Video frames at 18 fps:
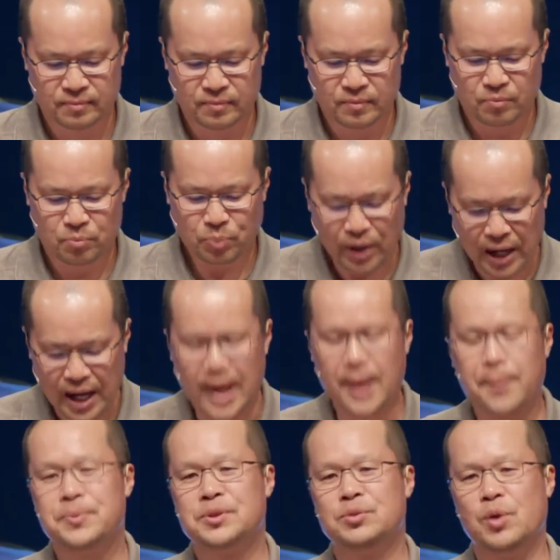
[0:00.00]

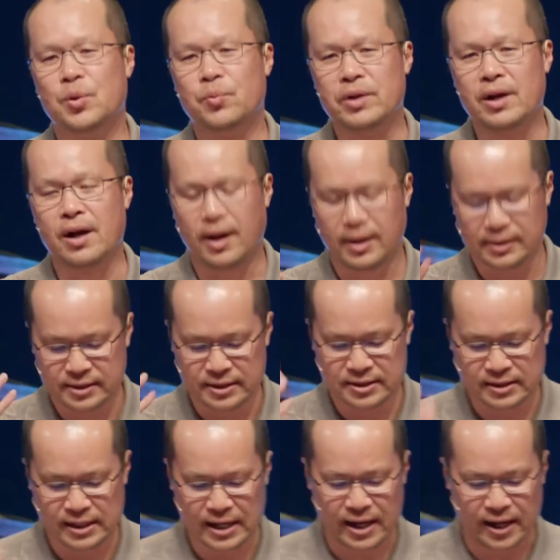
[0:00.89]
Perhaps what we ought to
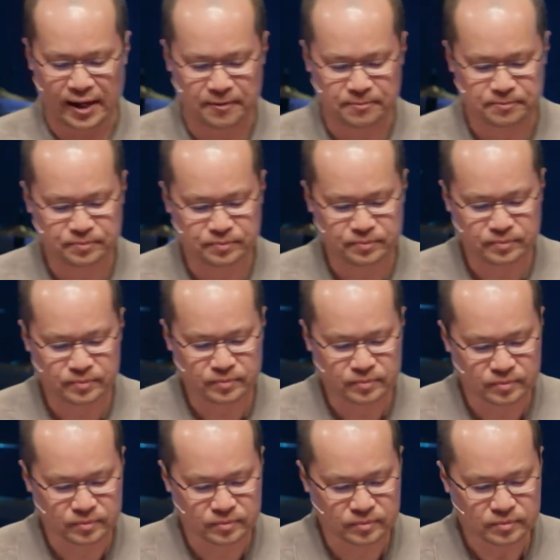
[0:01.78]
say
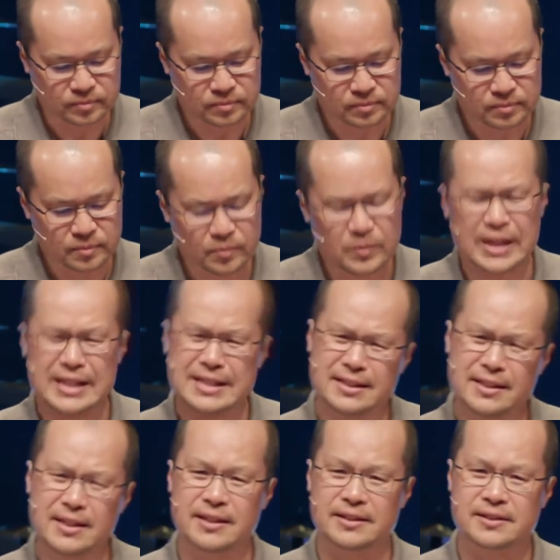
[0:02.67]
is
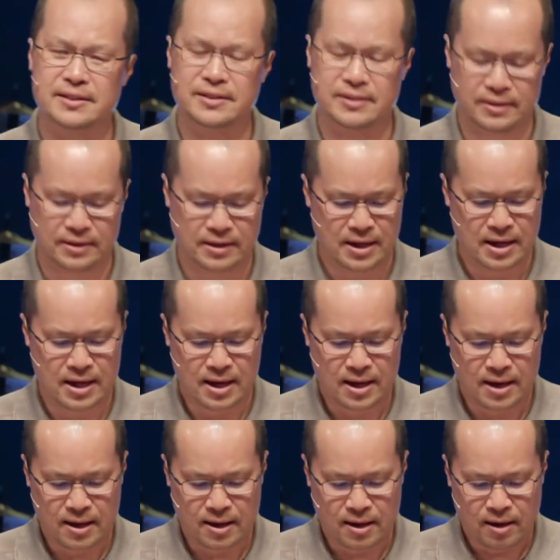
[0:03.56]
this.
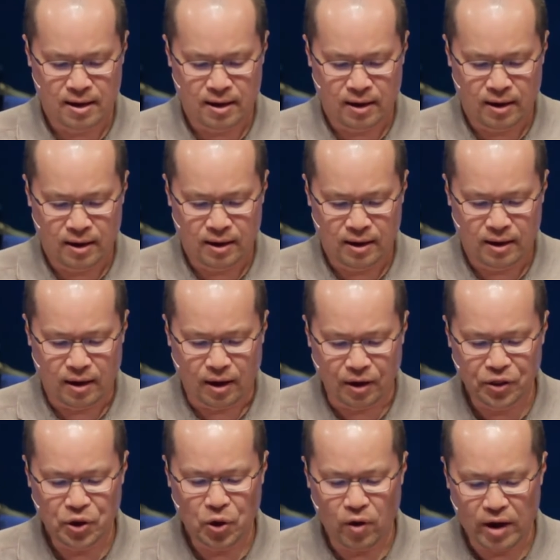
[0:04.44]

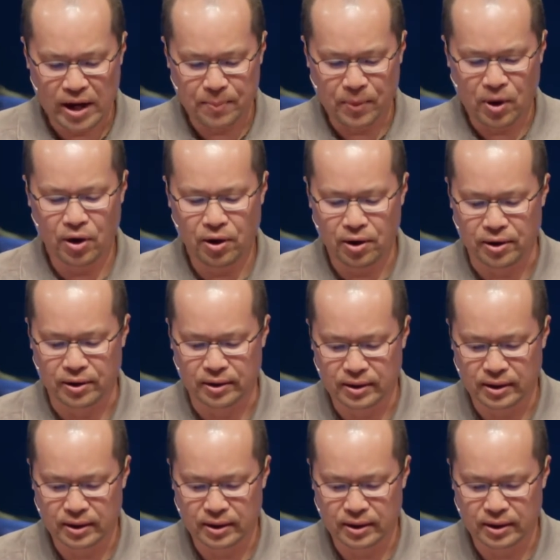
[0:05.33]
Although I am hurt,